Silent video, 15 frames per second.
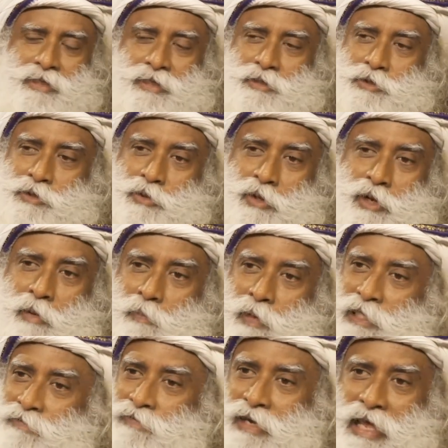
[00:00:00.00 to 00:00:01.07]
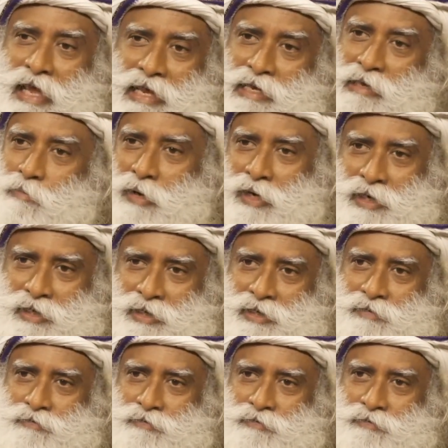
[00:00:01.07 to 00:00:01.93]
it's too complex for anybody.